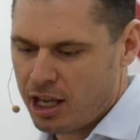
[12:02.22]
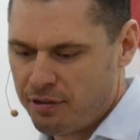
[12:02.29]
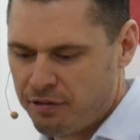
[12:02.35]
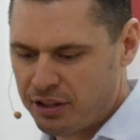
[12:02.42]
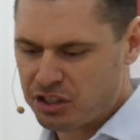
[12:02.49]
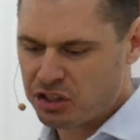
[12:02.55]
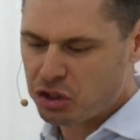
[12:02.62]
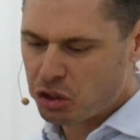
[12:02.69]

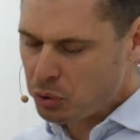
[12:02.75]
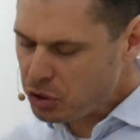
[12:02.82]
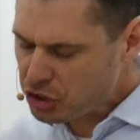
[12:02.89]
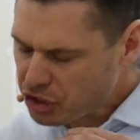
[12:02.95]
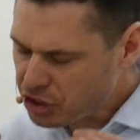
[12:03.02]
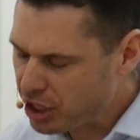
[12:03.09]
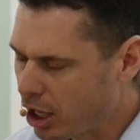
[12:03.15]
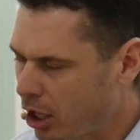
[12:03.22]
if it's too
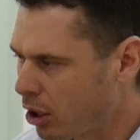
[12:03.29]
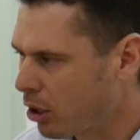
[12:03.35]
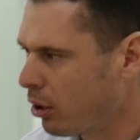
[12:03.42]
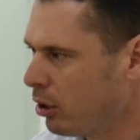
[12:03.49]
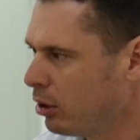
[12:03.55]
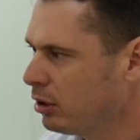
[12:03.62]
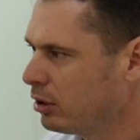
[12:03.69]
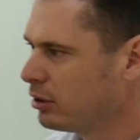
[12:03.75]

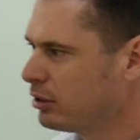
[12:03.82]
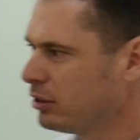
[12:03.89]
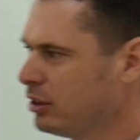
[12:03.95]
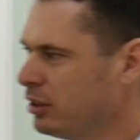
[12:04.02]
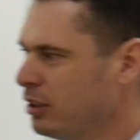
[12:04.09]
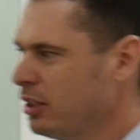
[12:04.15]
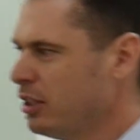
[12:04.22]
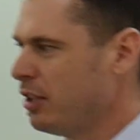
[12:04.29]
sterile,
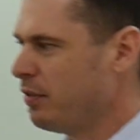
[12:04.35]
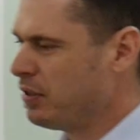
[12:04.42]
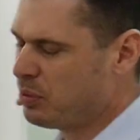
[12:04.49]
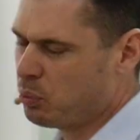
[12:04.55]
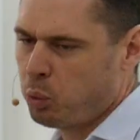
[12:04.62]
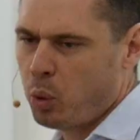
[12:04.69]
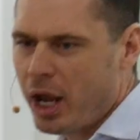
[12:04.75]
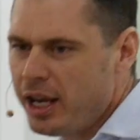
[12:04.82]
if
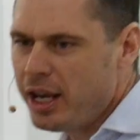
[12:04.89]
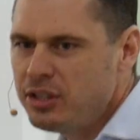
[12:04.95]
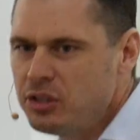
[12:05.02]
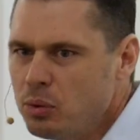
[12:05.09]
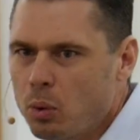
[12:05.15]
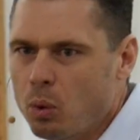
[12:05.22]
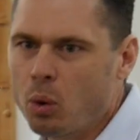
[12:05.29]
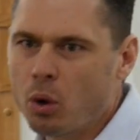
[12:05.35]
it's way
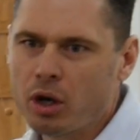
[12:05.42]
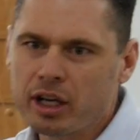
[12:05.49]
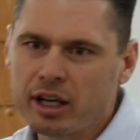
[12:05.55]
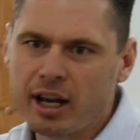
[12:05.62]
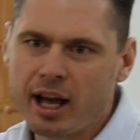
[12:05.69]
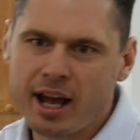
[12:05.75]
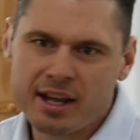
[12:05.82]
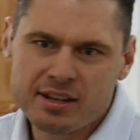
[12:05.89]
too
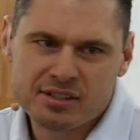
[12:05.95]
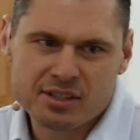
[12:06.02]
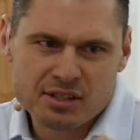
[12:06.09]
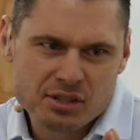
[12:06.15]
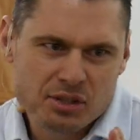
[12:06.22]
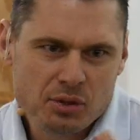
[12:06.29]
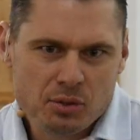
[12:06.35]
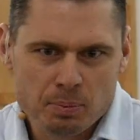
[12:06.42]
organized
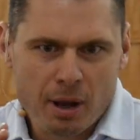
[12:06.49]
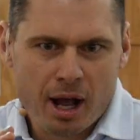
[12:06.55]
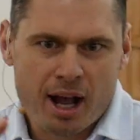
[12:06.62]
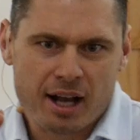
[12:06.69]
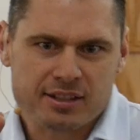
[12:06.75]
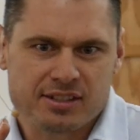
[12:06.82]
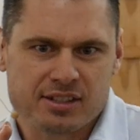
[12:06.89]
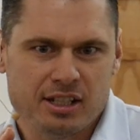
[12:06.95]
and too
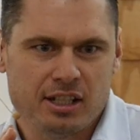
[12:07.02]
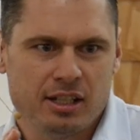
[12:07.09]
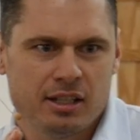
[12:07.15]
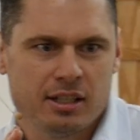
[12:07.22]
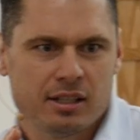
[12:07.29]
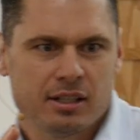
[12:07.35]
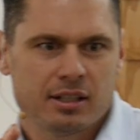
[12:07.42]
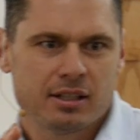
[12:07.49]

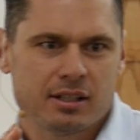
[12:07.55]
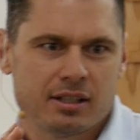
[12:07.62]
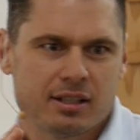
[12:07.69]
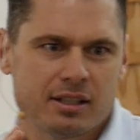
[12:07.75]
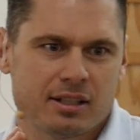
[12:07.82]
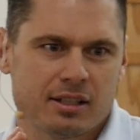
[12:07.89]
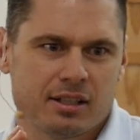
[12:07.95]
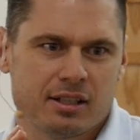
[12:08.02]
boxy,
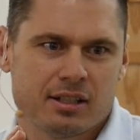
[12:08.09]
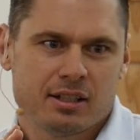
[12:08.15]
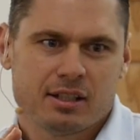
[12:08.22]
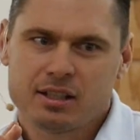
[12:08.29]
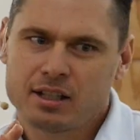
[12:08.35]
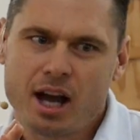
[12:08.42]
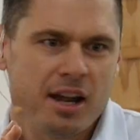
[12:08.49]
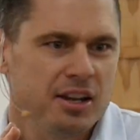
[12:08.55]

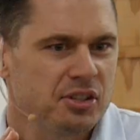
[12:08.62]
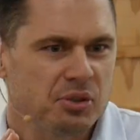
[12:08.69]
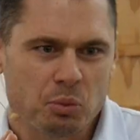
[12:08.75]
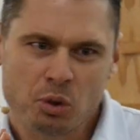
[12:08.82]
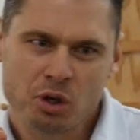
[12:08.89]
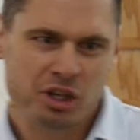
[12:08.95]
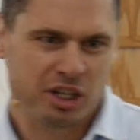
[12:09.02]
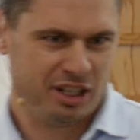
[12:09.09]
God
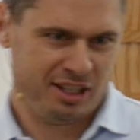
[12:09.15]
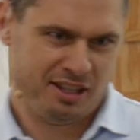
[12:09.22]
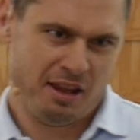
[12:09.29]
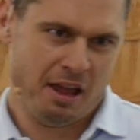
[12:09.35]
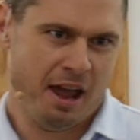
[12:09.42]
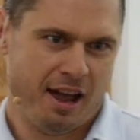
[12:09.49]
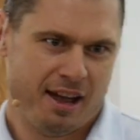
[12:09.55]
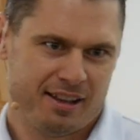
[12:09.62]
isn't working in
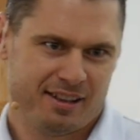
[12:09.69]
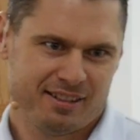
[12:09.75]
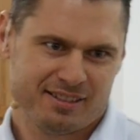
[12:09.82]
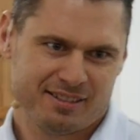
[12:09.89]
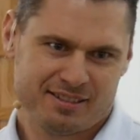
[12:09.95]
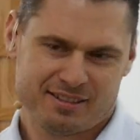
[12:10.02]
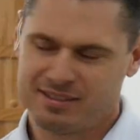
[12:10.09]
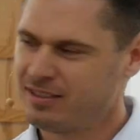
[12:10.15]
that.
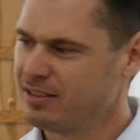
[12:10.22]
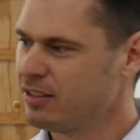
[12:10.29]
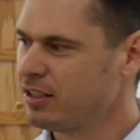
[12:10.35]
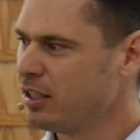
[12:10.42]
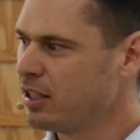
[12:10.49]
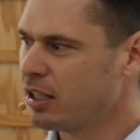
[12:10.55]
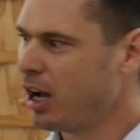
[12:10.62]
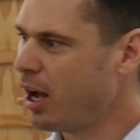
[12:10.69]

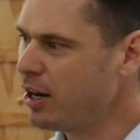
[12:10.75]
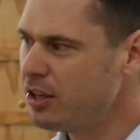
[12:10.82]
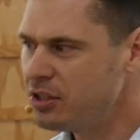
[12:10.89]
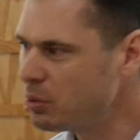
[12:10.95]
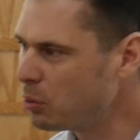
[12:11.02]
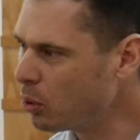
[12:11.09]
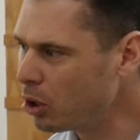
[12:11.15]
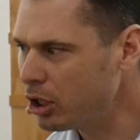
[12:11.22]
God
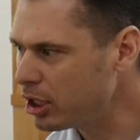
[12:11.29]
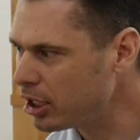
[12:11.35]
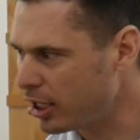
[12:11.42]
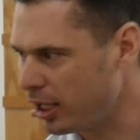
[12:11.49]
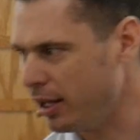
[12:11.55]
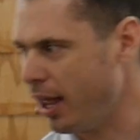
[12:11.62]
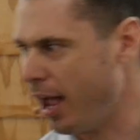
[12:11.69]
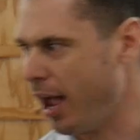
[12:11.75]
isn't working in